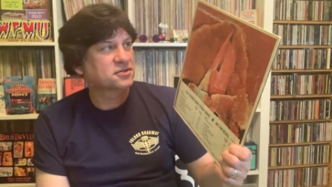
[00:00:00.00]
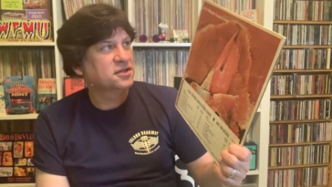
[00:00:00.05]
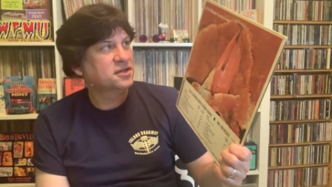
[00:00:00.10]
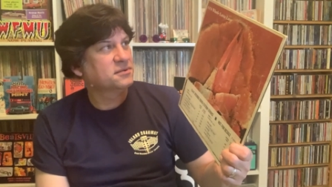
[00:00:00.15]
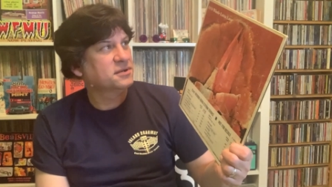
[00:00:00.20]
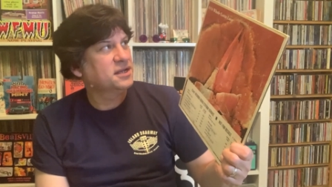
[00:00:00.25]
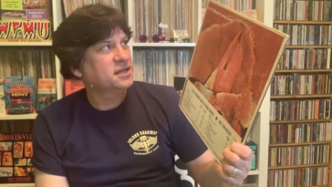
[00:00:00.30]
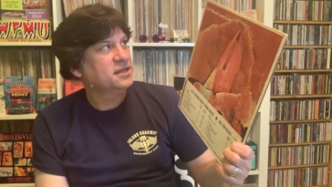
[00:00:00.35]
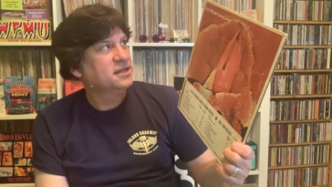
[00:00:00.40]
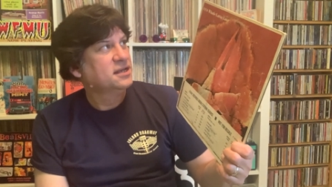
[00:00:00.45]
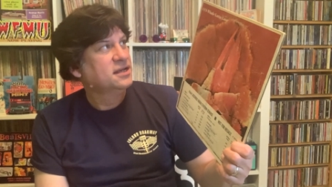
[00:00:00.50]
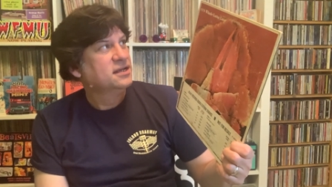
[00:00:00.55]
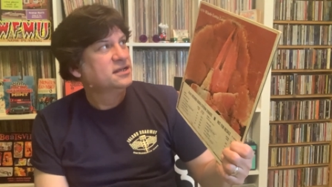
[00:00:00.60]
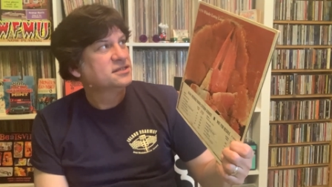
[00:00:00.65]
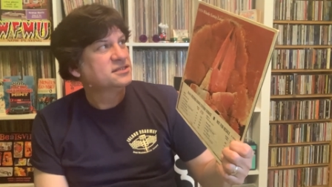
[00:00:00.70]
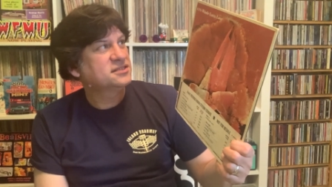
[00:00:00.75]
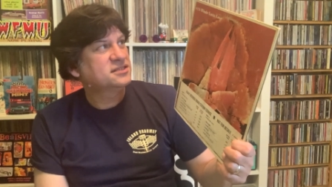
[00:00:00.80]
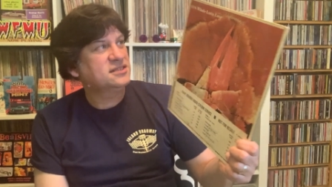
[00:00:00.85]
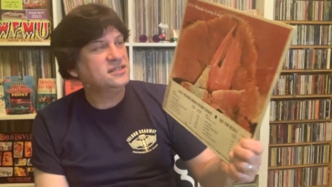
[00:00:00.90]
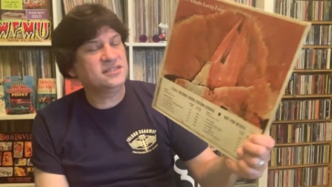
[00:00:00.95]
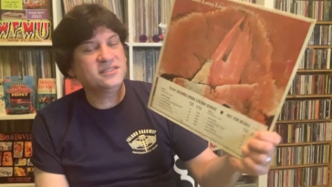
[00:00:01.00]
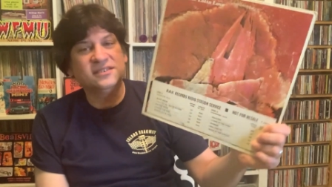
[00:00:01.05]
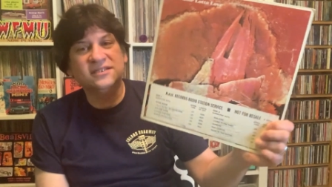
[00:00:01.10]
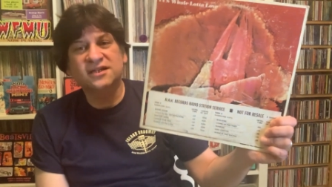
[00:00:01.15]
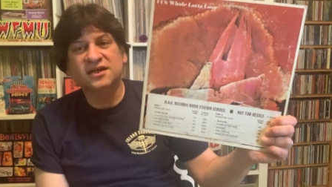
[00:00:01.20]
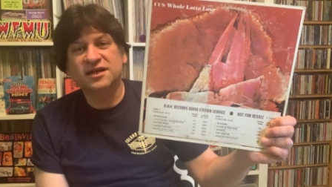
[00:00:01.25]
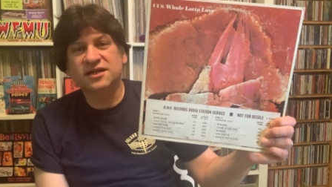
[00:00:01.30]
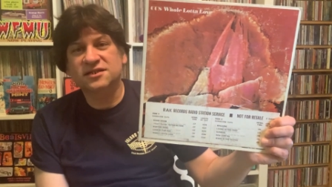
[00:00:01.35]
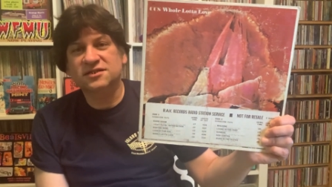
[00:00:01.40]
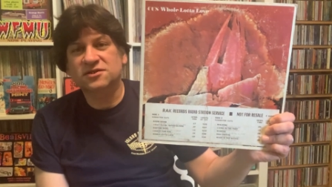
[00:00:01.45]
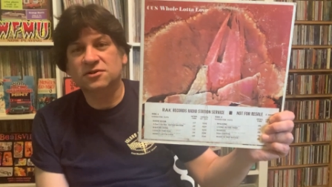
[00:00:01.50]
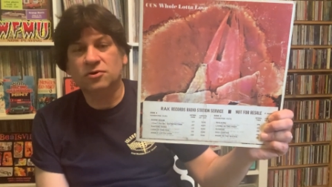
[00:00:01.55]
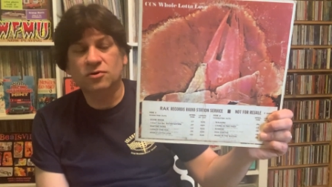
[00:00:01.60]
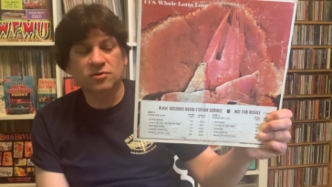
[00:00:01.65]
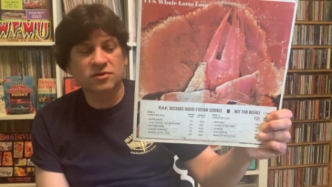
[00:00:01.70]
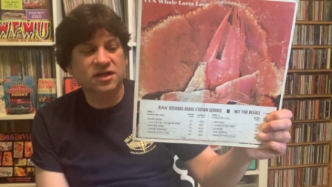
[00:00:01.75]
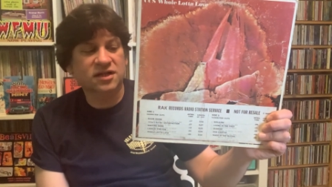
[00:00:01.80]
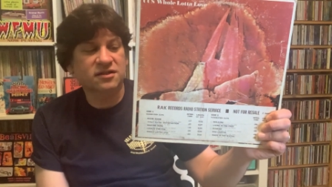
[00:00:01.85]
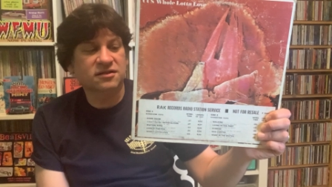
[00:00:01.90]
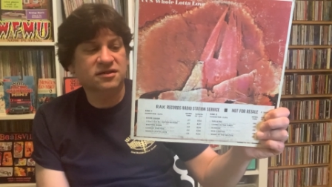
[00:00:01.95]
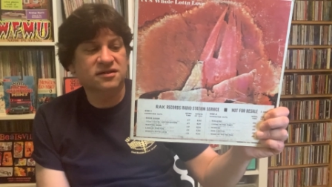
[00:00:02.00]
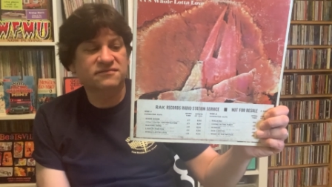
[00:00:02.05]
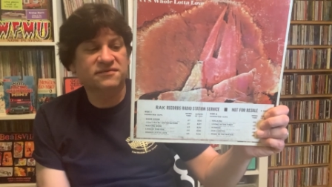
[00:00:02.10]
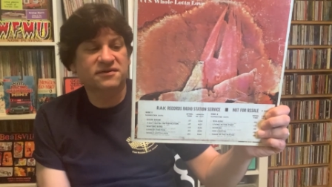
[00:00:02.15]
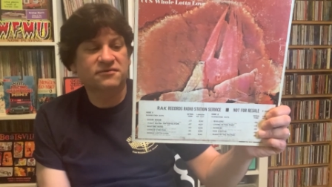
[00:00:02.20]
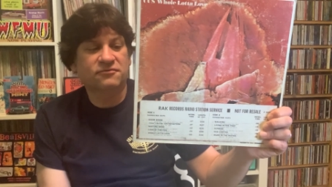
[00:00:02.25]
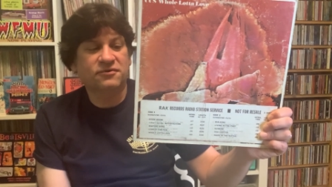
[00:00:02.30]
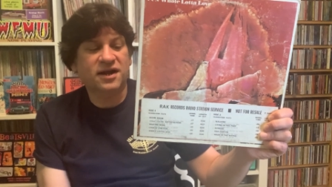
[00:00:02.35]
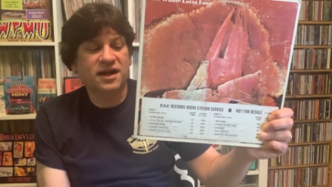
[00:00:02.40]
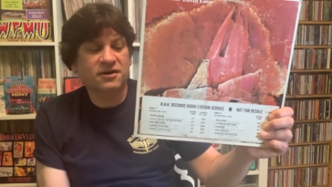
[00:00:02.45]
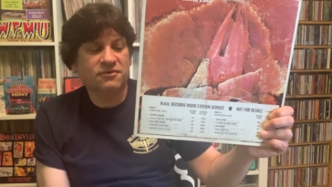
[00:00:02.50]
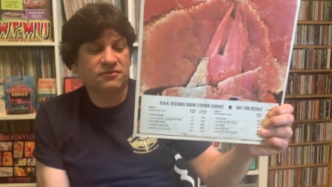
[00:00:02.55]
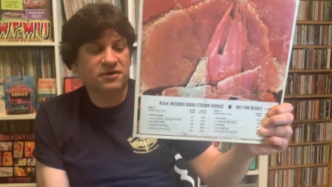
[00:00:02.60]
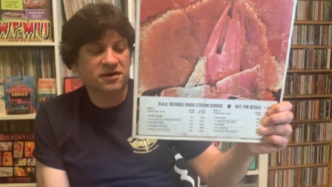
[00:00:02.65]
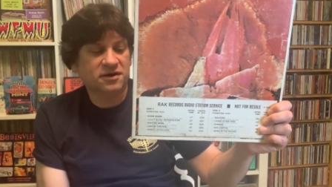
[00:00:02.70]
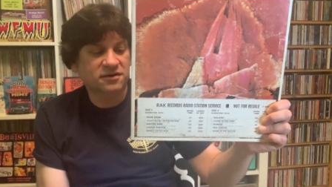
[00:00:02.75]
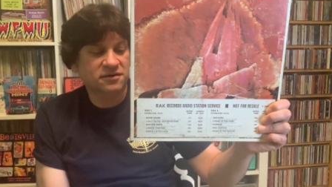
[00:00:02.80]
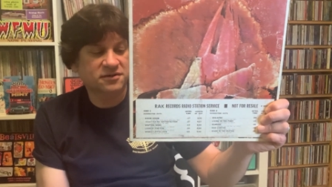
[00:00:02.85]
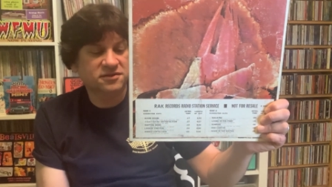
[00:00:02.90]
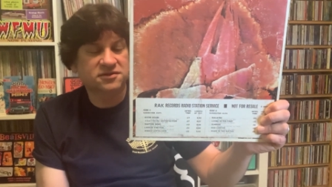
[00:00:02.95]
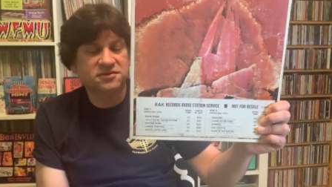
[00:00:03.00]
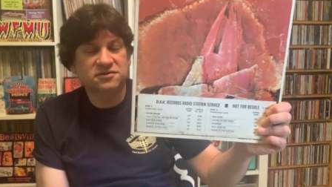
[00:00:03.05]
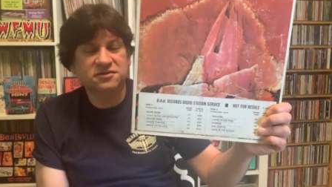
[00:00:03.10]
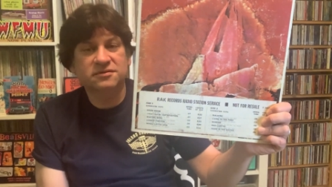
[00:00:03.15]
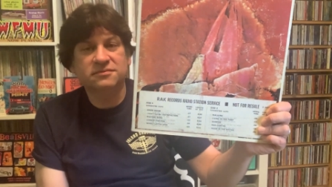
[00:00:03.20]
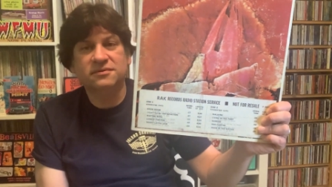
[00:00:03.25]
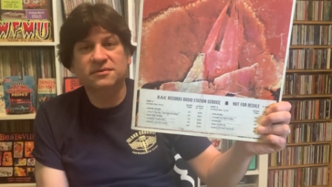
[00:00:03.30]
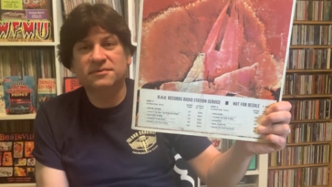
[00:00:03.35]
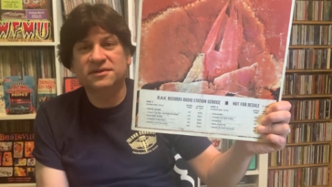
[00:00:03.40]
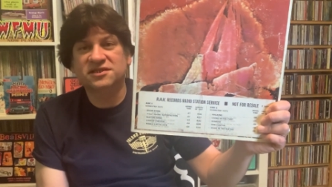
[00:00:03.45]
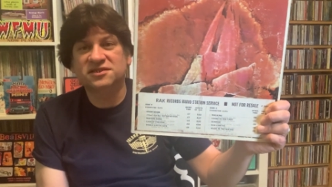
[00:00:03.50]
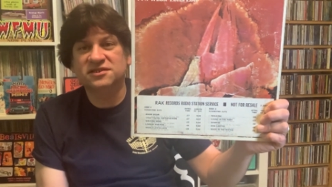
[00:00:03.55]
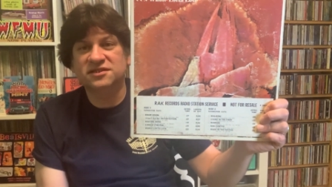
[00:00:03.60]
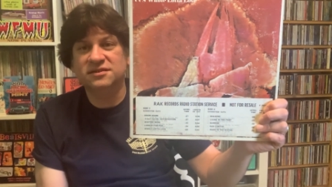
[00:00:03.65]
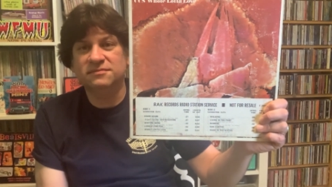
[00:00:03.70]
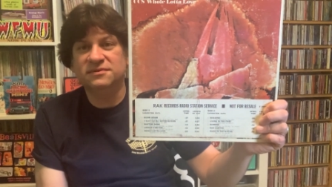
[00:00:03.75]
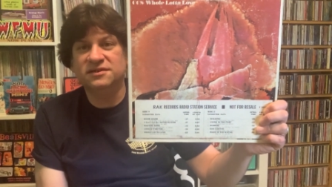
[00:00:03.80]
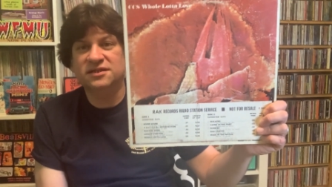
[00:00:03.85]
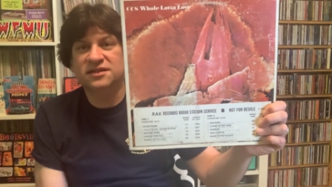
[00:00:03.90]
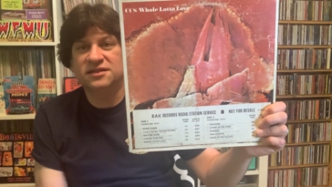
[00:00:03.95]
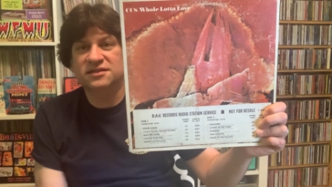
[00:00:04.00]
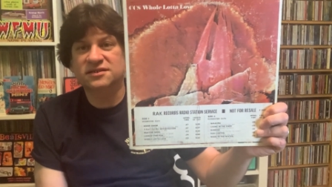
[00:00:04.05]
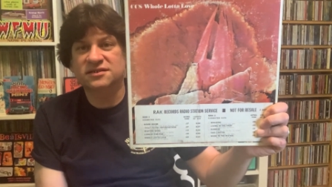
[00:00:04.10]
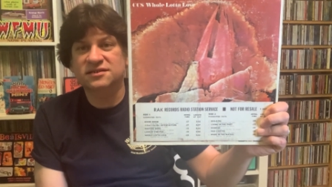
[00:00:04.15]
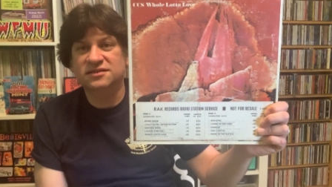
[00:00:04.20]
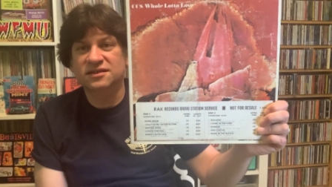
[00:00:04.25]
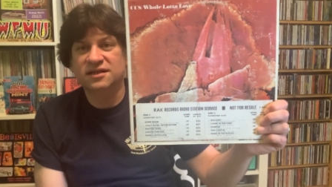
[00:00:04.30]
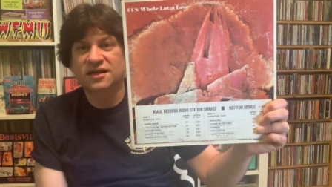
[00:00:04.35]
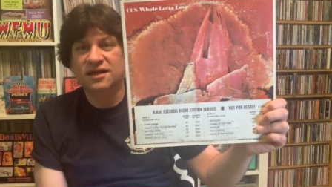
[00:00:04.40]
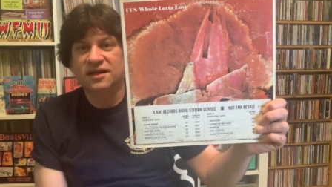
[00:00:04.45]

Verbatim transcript: anyway, C C S, Whole Lotta Love on R A K Records, distributed by C B S